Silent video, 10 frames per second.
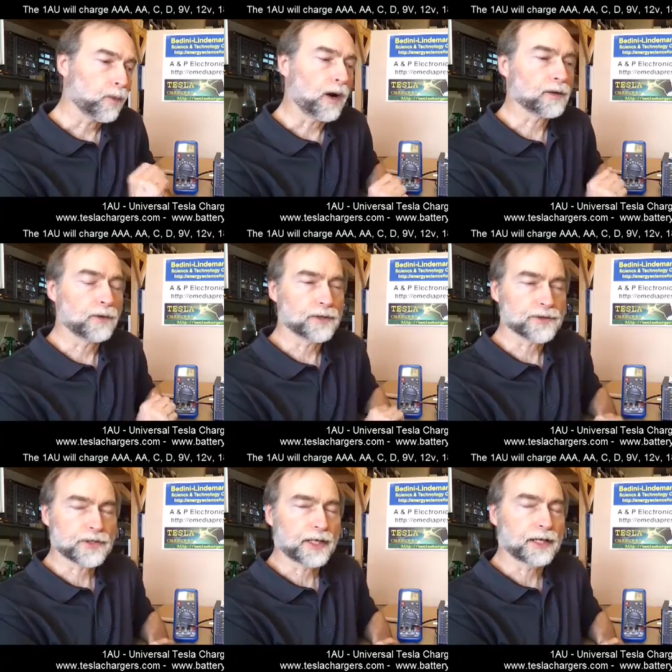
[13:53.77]
want to
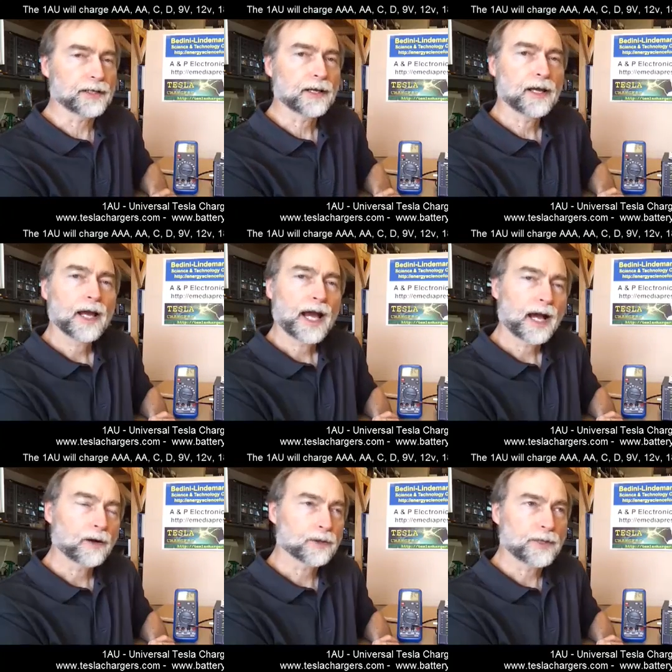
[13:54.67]
understand
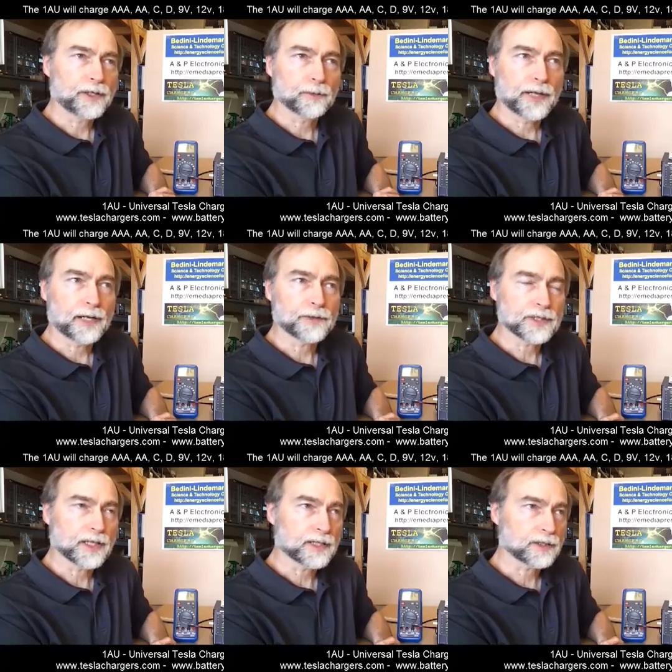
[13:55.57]
how to make your
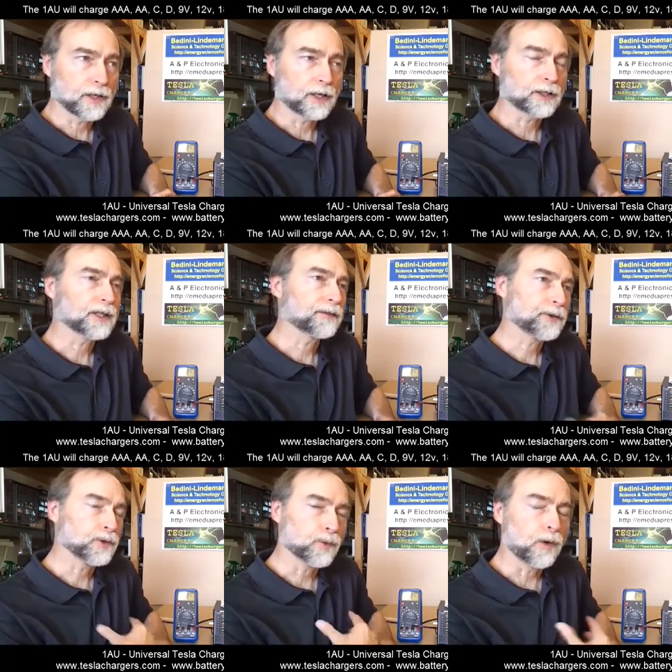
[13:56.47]
batteries last longer,
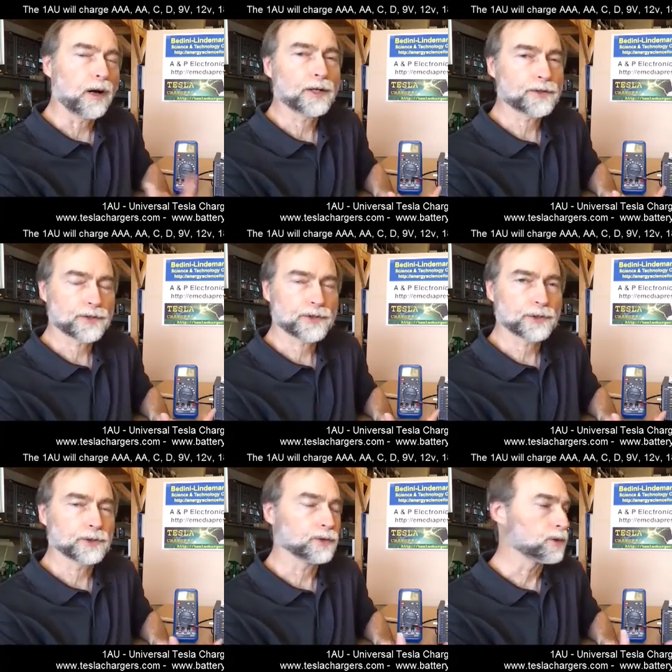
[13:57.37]
if you want
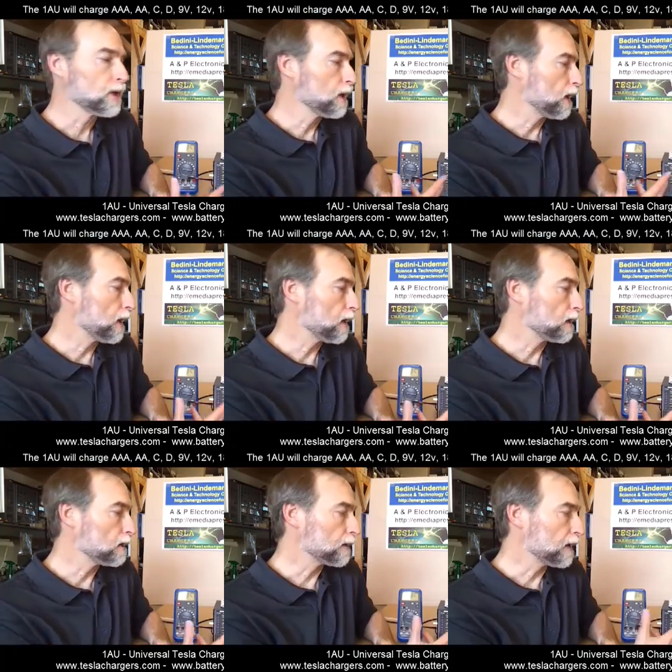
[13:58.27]
to
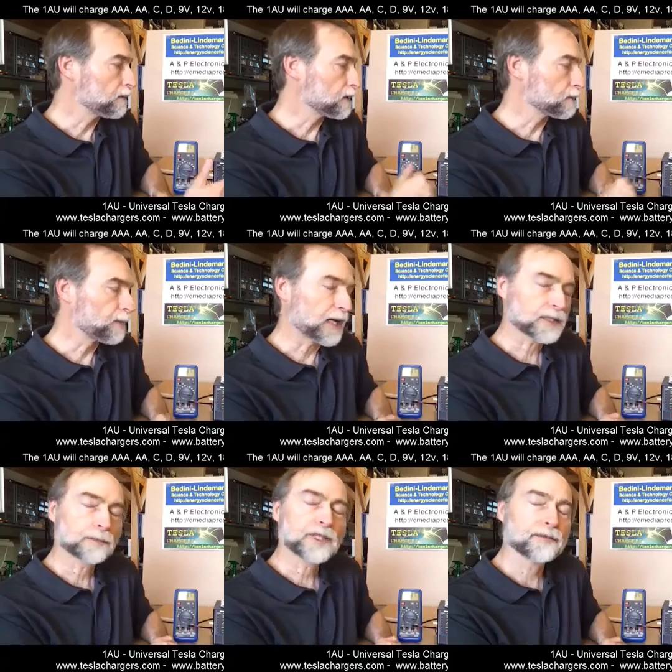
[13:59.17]

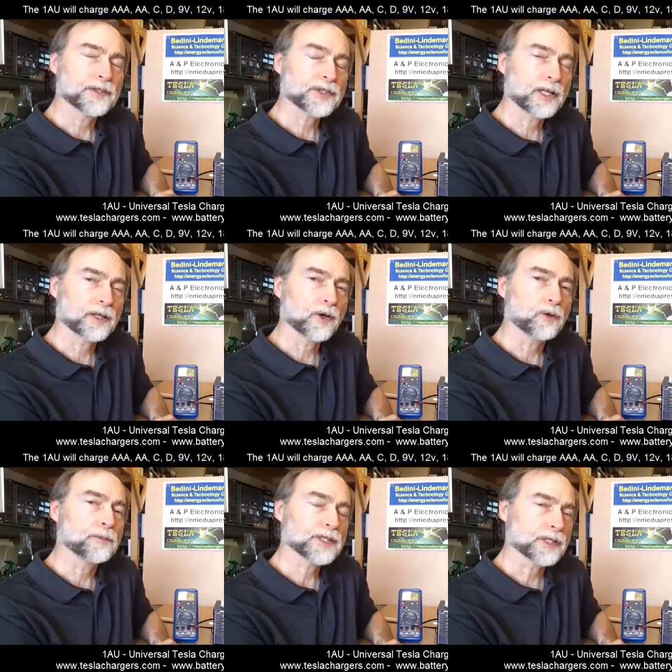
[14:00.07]
possibly even start a
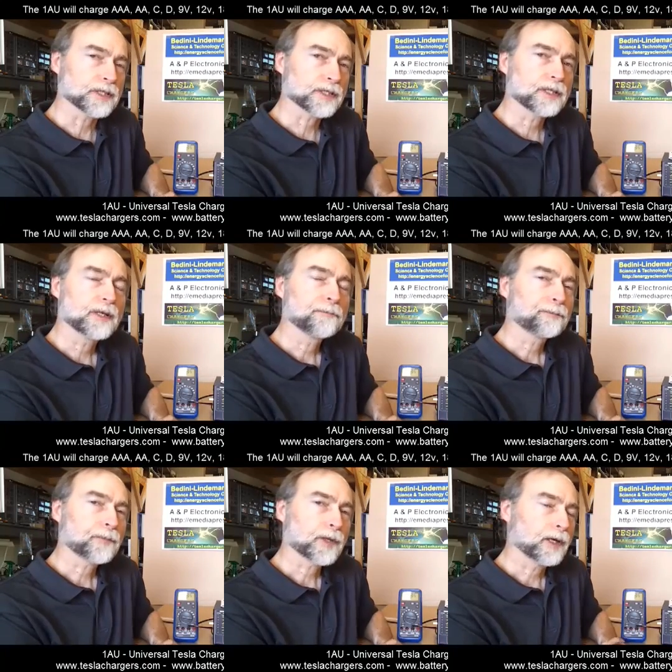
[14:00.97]
home business
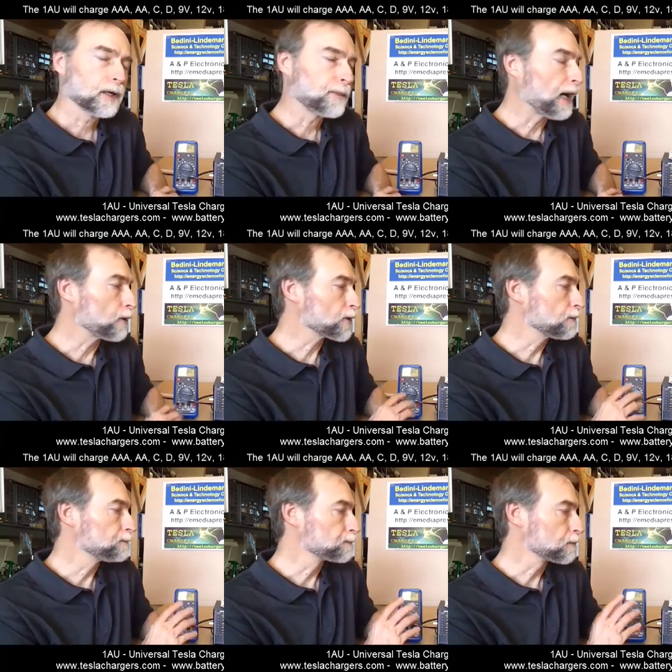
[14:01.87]

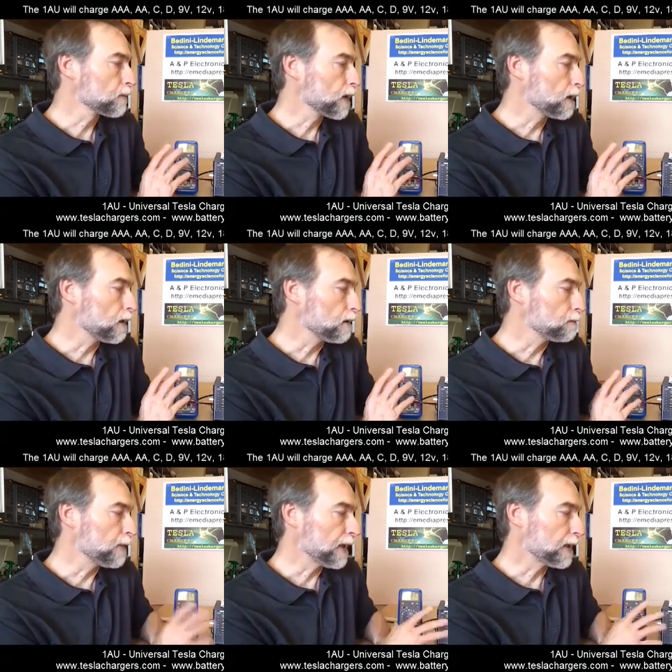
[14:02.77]
about
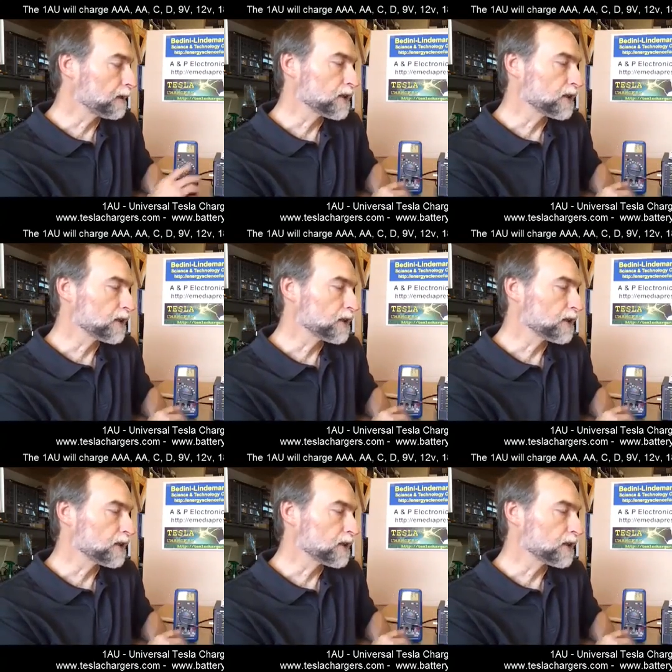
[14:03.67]
making